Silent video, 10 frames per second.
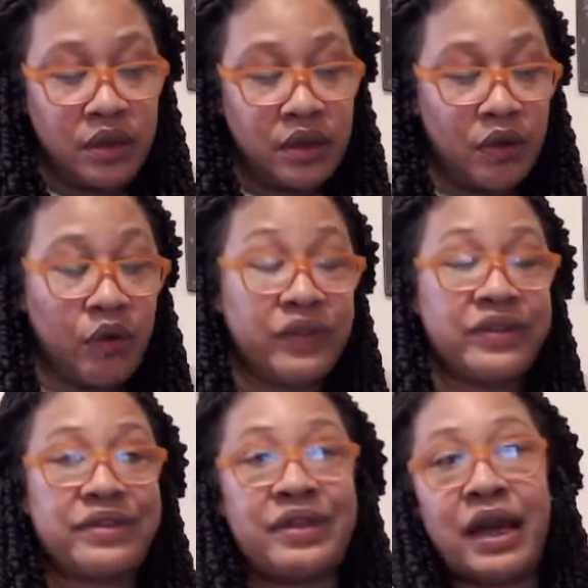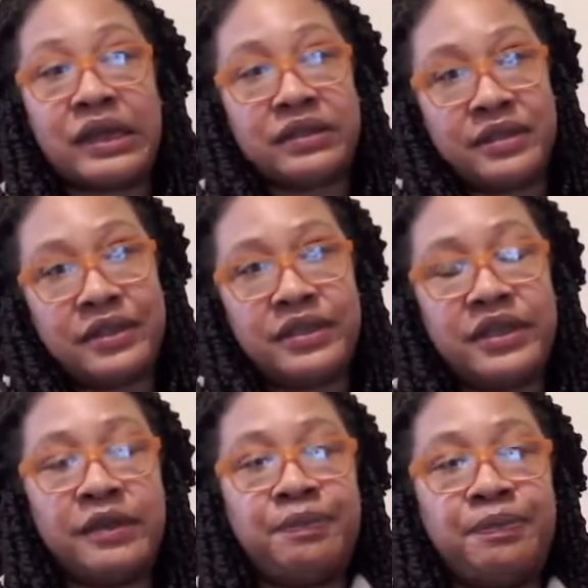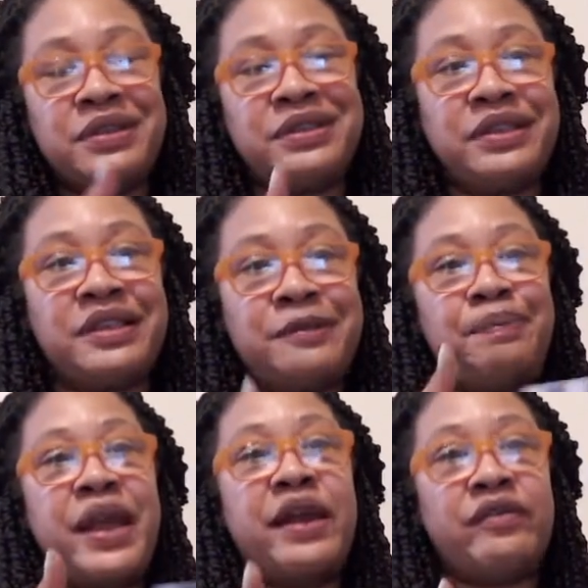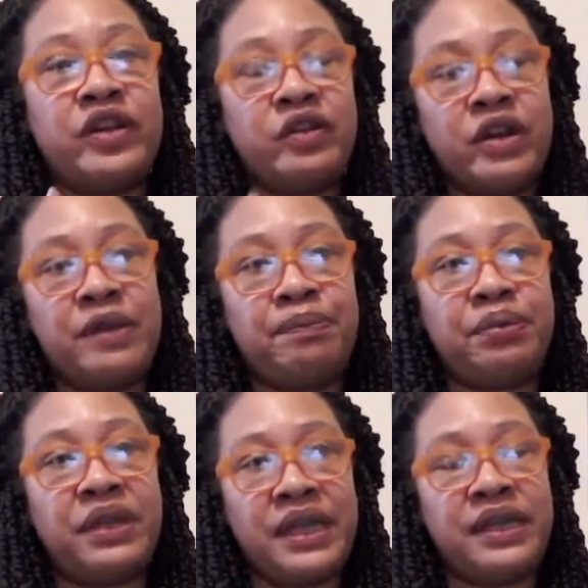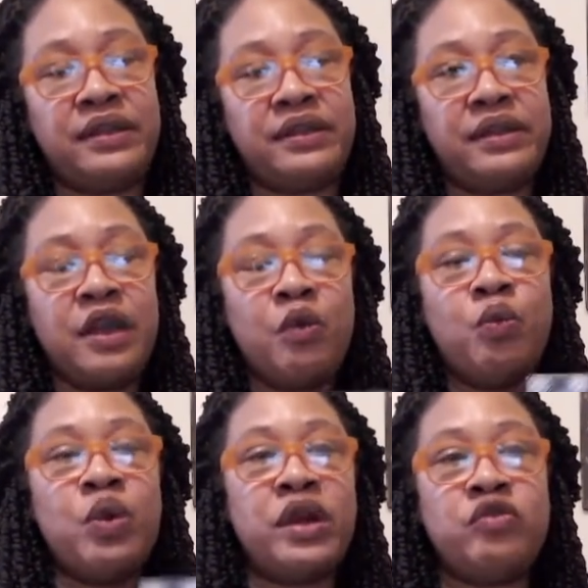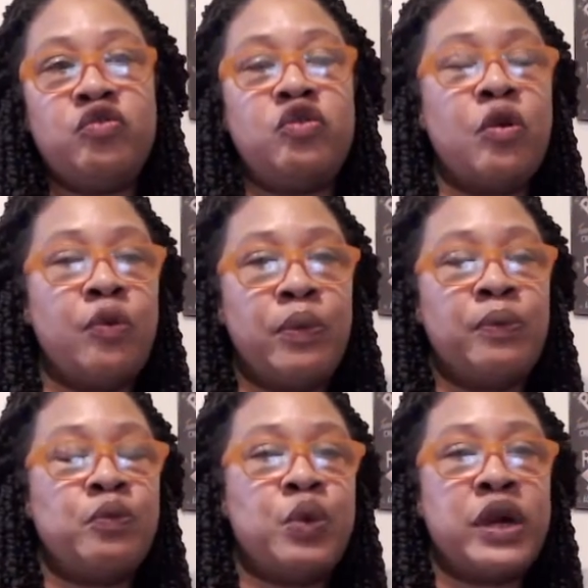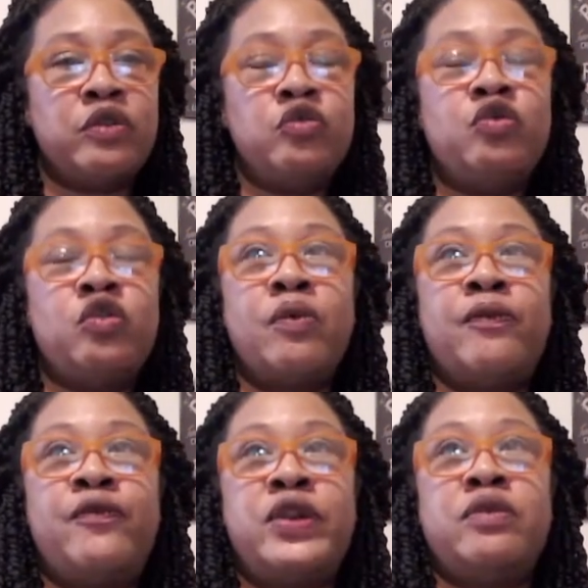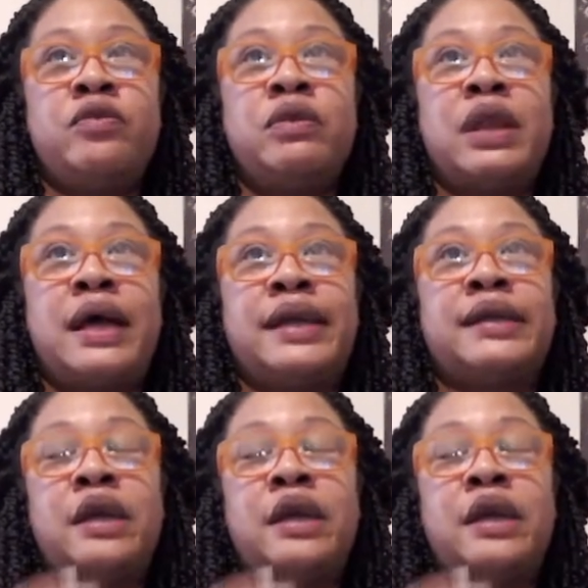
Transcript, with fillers: Or this toxicity puts this barrier in place where you don't feel like